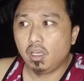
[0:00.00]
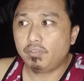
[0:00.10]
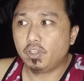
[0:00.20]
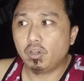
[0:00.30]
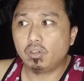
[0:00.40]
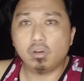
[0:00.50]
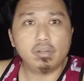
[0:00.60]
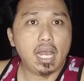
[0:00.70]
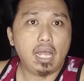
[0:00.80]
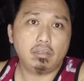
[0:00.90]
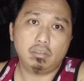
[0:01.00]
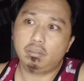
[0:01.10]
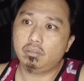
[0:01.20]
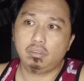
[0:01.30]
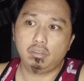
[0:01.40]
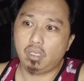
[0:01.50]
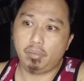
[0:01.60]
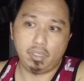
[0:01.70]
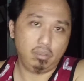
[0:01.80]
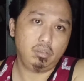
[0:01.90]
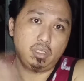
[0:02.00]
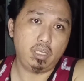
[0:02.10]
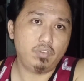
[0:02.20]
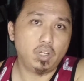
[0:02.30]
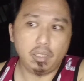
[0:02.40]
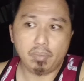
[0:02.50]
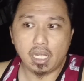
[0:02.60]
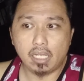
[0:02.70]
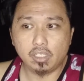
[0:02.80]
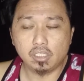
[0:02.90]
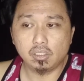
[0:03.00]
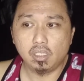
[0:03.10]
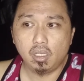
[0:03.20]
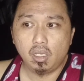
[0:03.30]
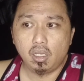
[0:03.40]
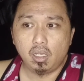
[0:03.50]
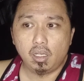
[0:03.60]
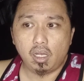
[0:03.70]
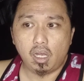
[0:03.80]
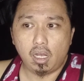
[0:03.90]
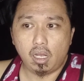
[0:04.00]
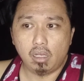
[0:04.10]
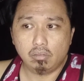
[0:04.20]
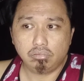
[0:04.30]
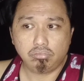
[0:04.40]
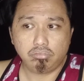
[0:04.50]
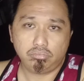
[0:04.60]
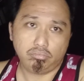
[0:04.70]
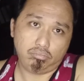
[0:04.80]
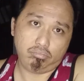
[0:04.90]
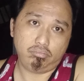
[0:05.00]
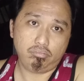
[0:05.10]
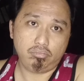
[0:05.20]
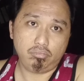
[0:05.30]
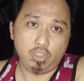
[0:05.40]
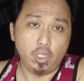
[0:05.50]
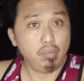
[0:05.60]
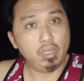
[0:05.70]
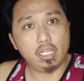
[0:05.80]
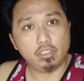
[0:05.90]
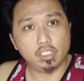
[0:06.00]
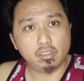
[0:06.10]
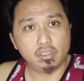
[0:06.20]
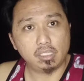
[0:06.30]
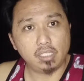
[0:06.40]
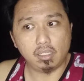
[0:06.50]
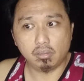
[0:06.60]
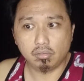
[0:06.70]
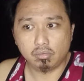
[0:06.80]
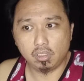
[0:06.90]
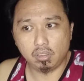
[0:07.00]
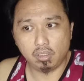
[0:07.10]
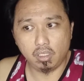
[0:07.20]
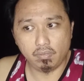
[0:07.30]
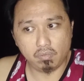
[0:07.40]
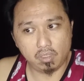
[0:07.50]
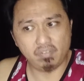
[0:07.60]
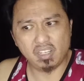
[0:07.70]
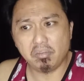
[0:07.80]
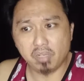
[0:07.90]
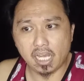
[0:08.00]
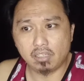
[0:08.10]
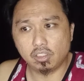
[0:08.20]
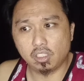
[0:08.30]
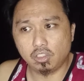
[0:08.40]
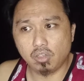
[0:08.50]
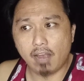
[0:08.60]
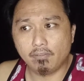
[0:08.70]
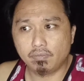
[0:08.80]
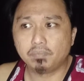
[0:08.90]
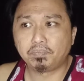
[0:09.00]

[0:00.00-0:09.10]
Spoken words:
If you don't know that, I mean, give your email address. Uh, your email address. That's it. Give the email address that you have.